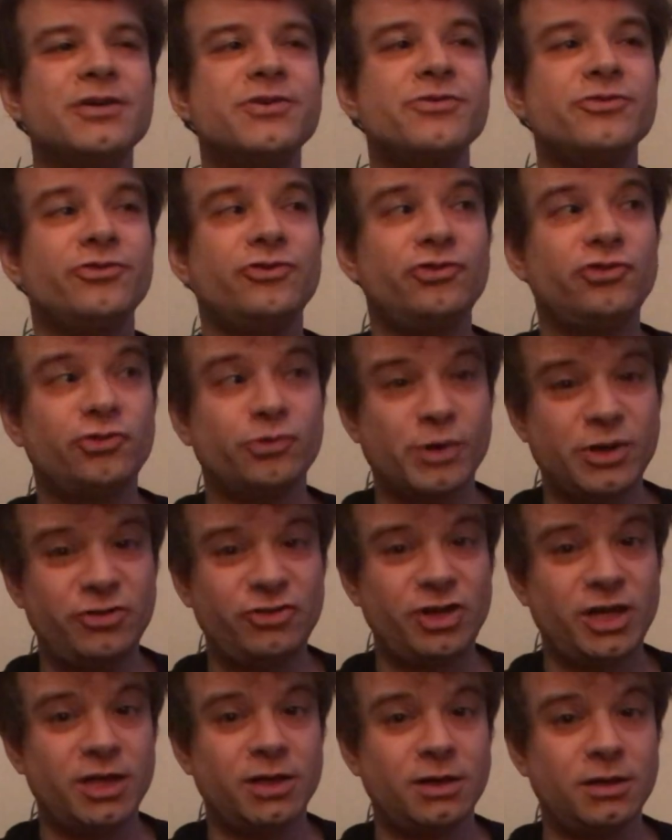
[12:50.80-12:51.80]

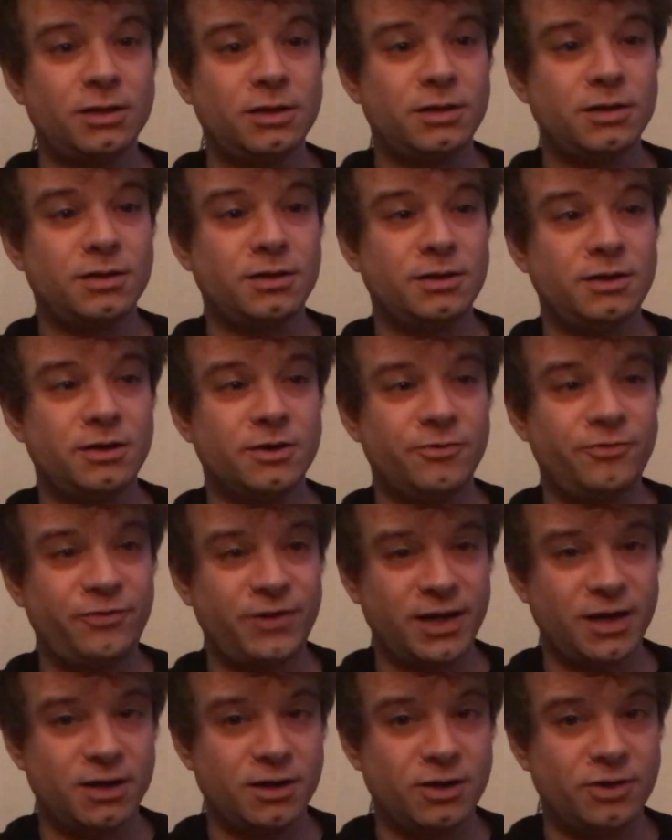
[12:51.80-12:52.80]
switching your
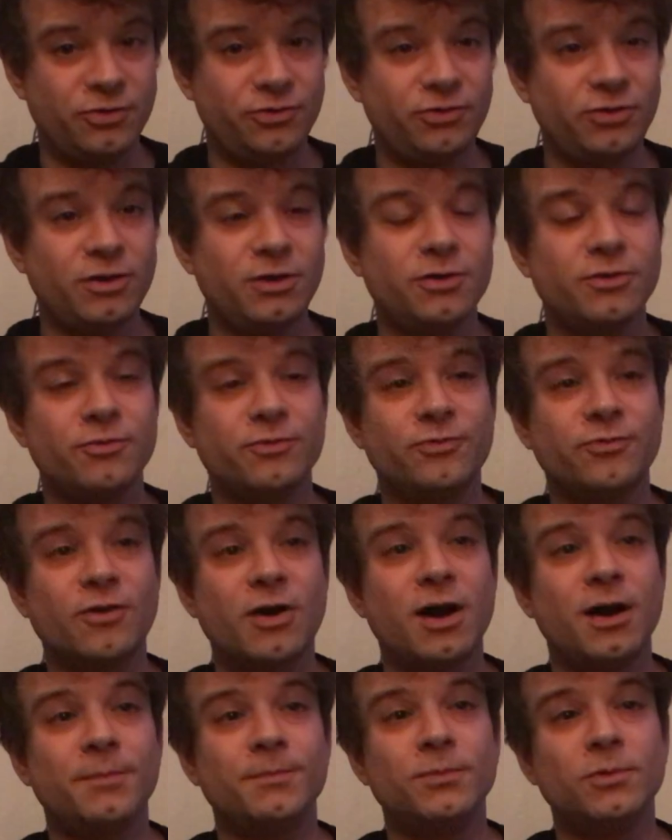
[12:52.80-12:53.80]
fingers
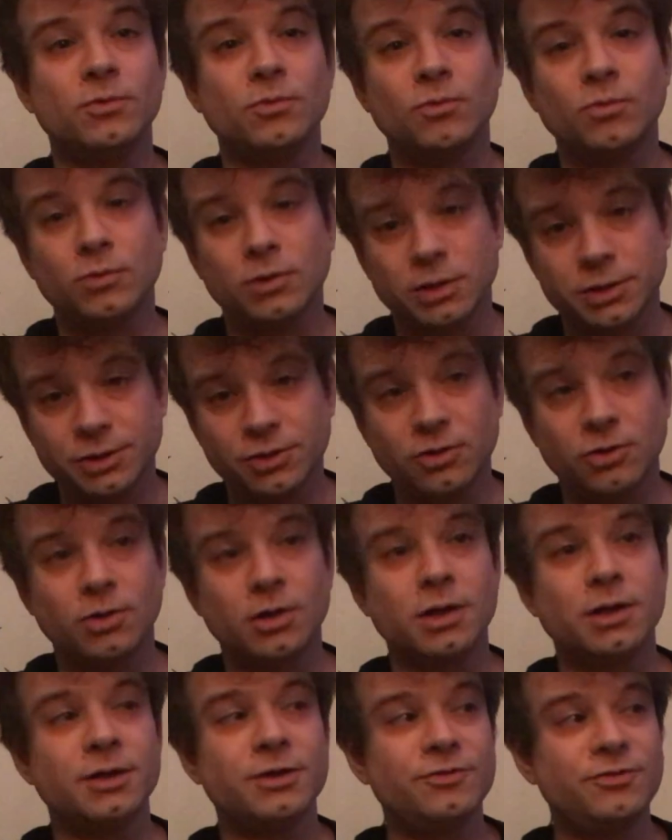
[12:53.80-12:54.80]
from one
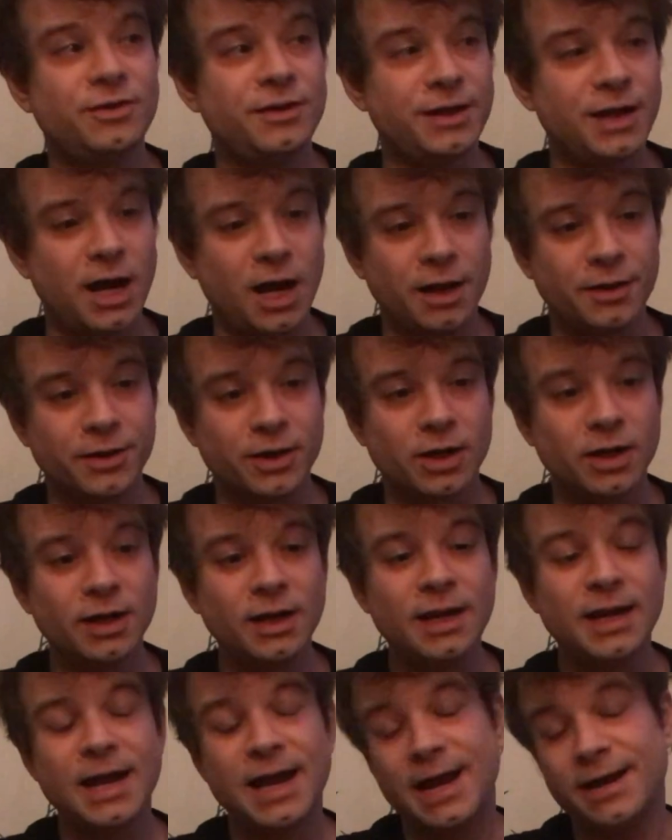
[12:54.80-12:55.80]
chord to the other
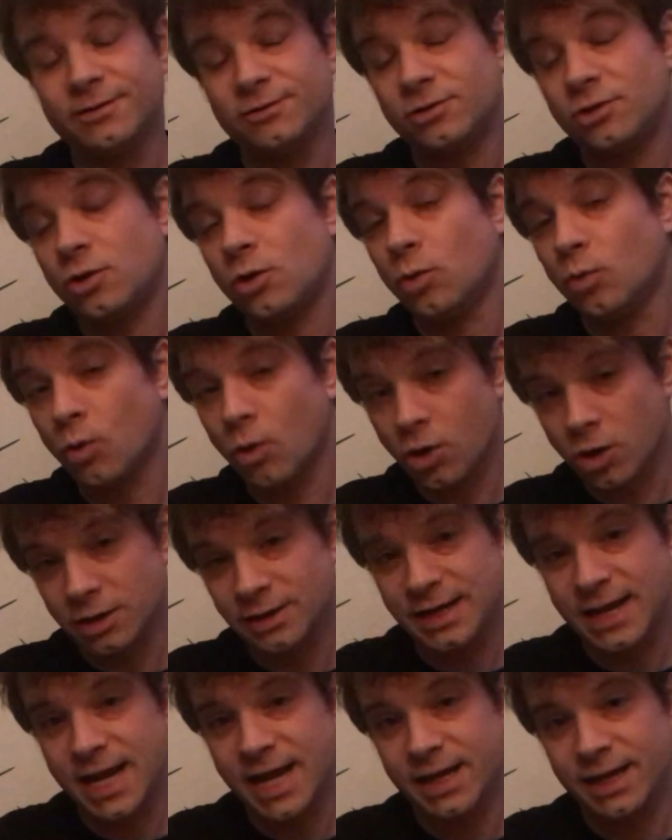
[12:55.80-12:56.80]
and
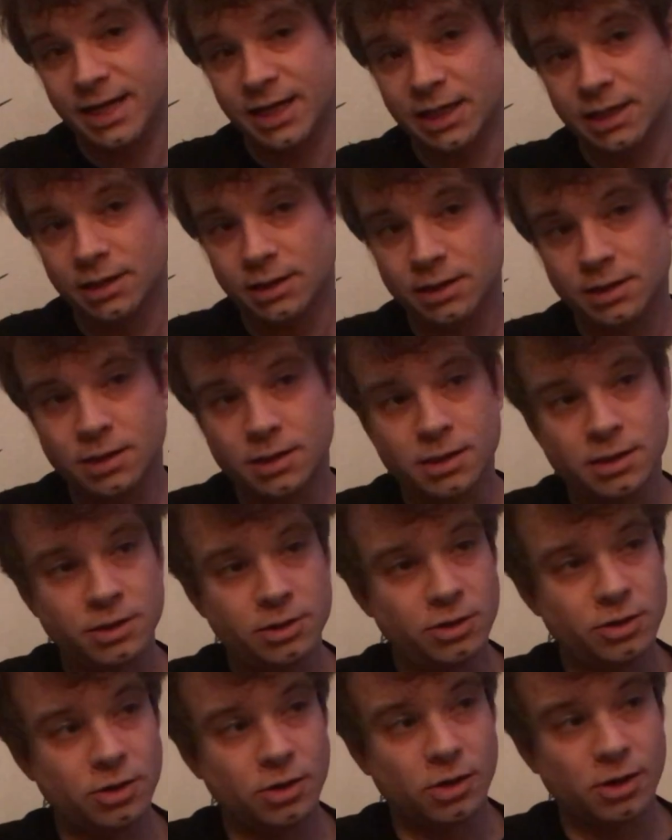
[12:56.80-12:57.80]
coordinating
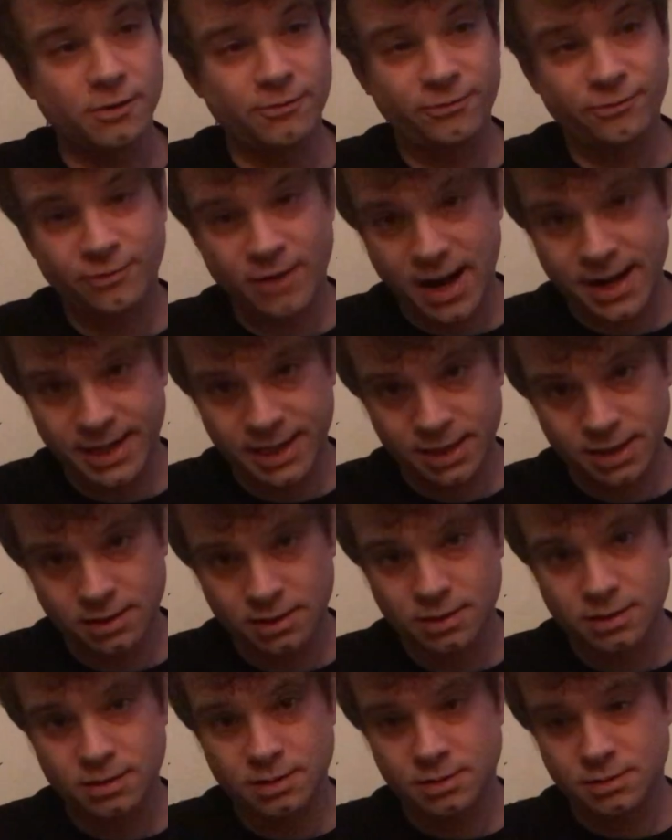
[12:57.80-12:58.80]
your fretting
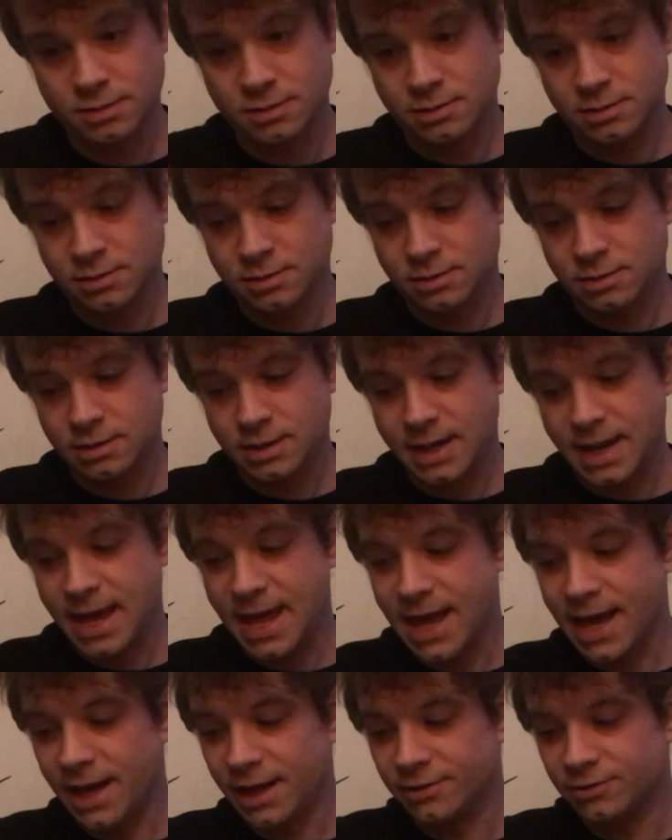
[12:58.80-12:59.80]

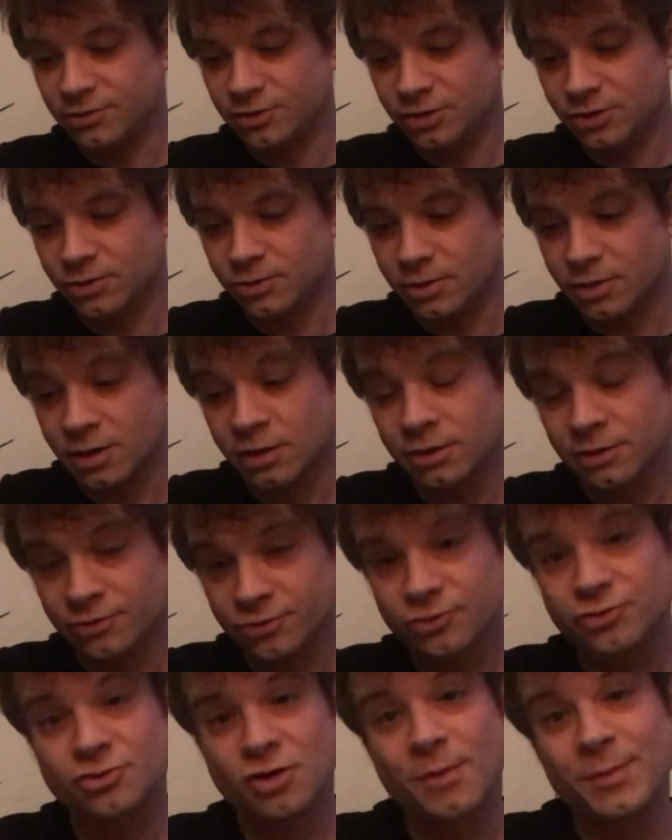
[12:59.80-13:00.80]
and your
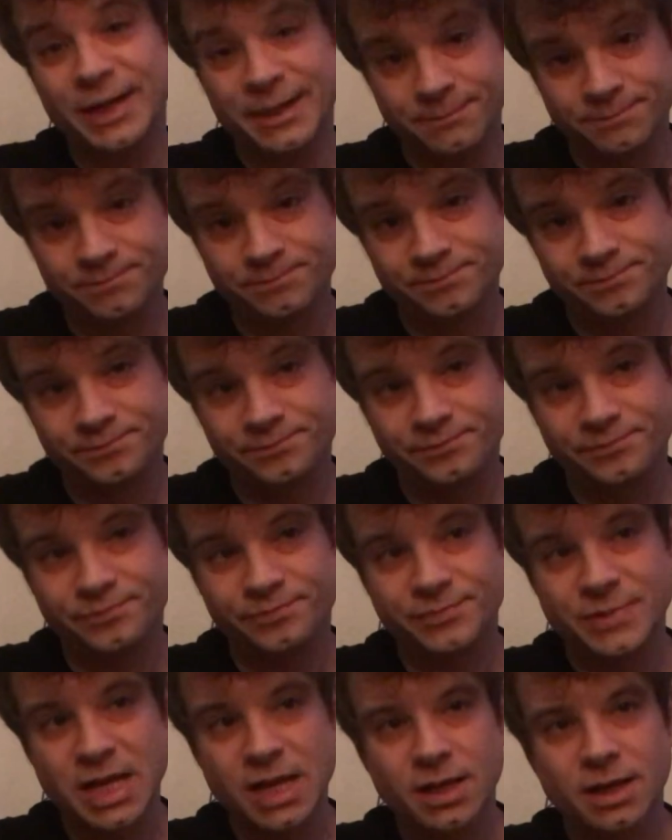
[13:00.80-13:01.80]
strumming.
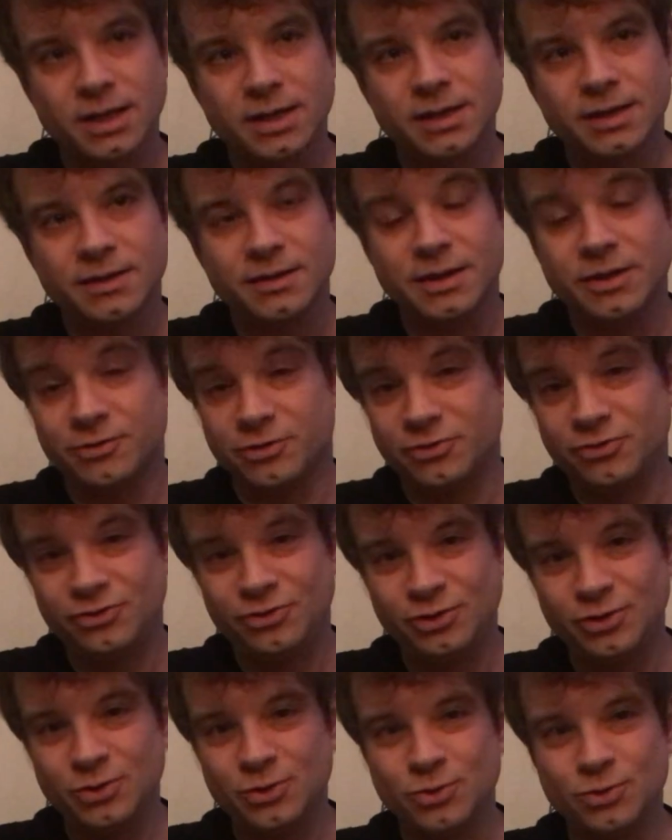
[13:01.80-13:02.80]
These are
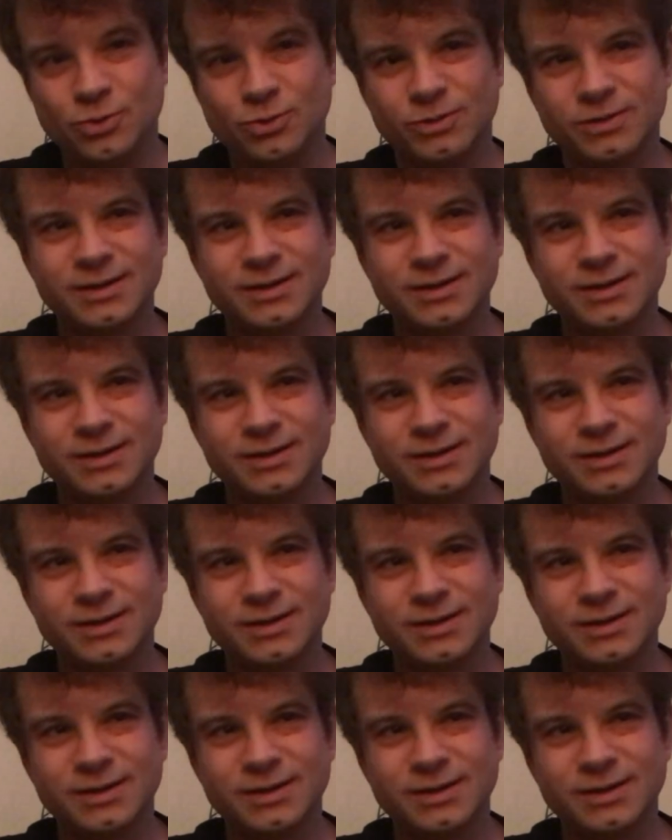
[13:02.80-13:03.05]
two